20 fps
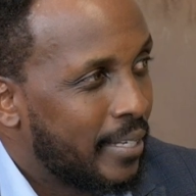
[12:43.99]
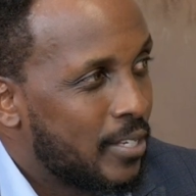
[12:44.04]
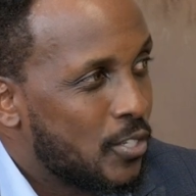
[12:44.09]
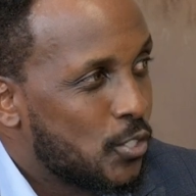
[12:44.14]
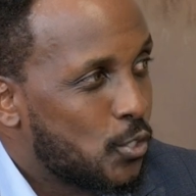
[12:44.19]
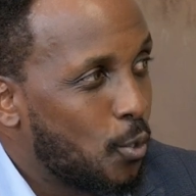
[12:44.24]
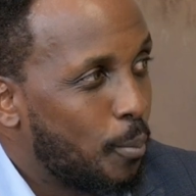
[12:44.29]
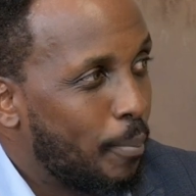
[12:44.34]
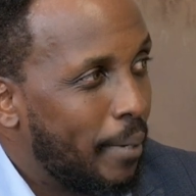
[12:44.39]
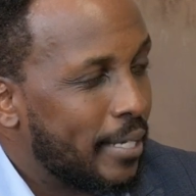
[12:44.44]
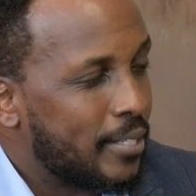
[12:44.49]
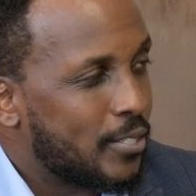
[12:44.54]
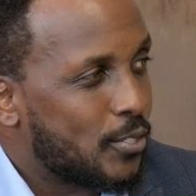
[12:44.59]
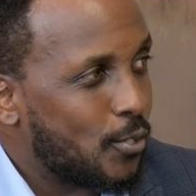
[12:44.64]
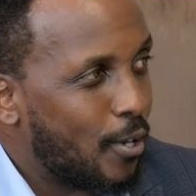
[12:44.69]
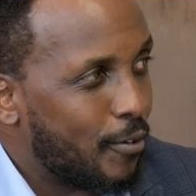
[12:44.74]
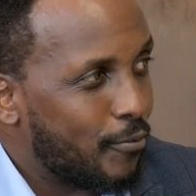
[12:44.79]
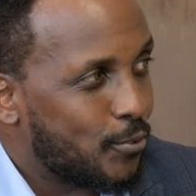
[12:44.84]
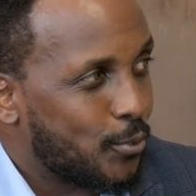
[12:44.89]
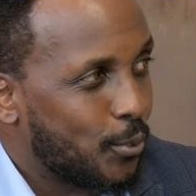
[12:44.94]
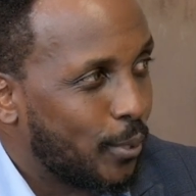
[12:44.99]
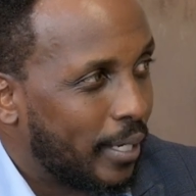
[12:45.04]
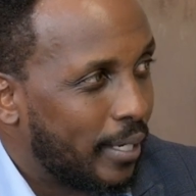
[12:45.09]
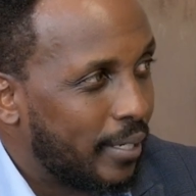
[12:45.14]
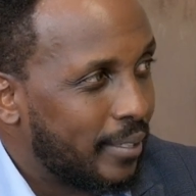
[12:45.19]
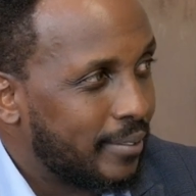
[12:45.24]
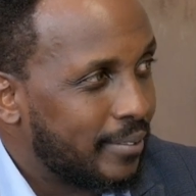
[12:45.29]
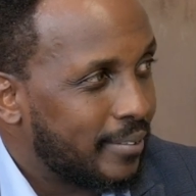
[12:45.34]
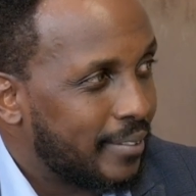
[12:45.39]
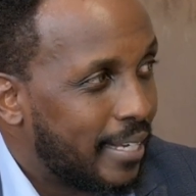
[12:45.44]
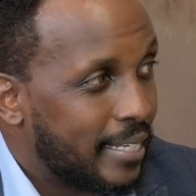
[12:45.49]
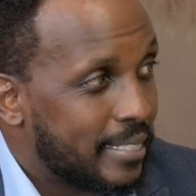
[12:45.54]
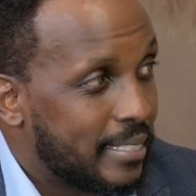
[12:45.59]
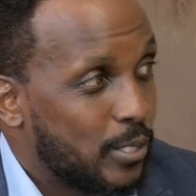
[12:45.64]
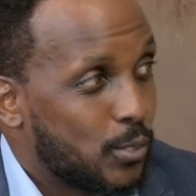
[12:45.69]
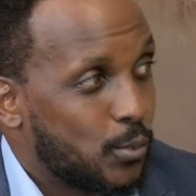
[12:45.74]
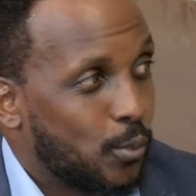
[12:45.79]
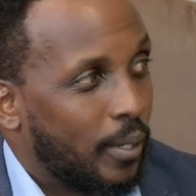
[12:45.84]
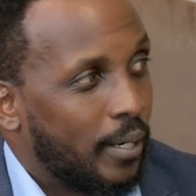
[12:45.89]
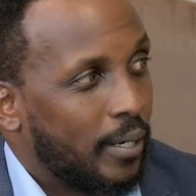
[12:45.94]
So my software, as
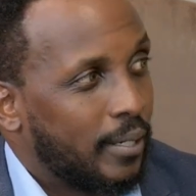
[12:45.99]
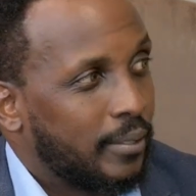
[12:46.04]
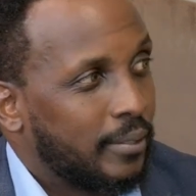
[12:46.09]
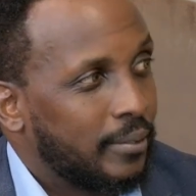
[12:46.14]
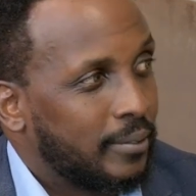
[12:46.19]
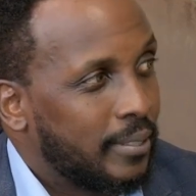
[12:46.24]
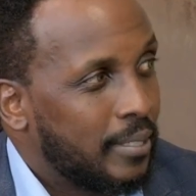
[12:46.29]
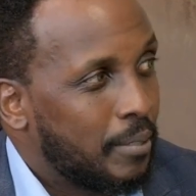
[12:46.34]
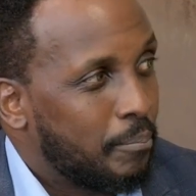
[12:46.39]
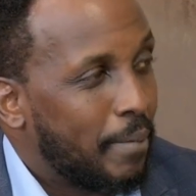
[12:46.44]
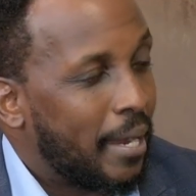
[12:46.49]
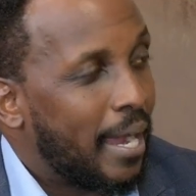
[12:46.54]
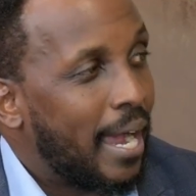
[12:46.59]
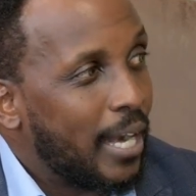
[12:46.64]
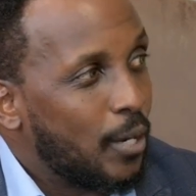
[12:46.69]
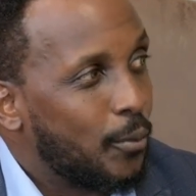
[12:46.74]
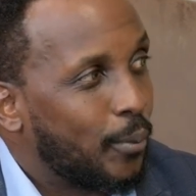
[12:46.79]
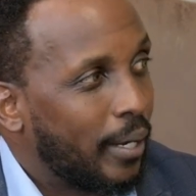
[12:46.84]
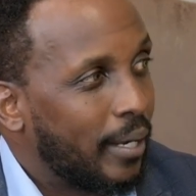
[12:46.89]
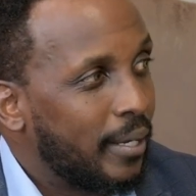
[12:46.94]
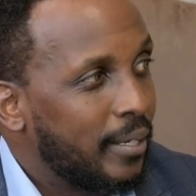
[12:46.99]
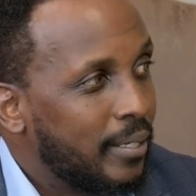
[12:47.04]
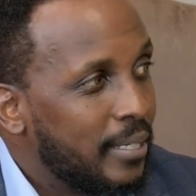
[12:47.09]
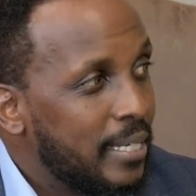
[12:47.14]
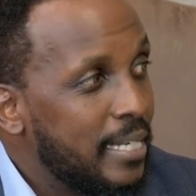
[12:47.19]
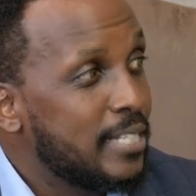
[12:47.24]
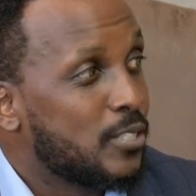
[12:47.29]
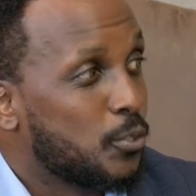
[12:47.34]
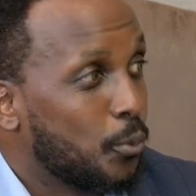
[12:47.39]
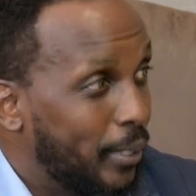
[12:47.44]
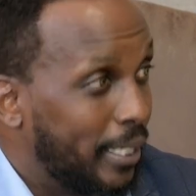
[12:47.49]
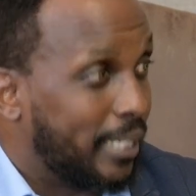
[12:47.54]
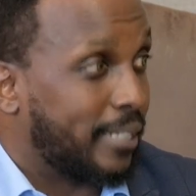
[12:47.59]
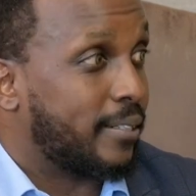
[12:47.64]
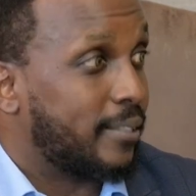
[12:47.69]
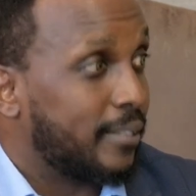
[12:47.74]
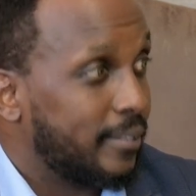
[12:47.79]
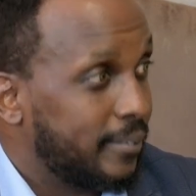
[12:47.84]
it were, my hardware is weak.